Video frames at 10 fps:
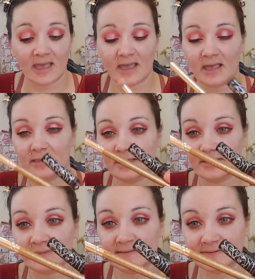
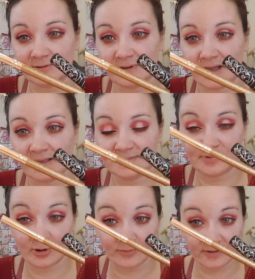And this little guy is
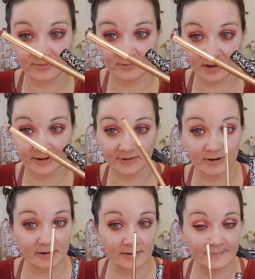perfect for
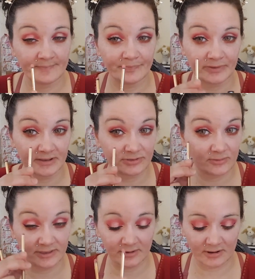under, like
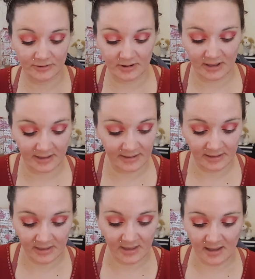doing your under eye.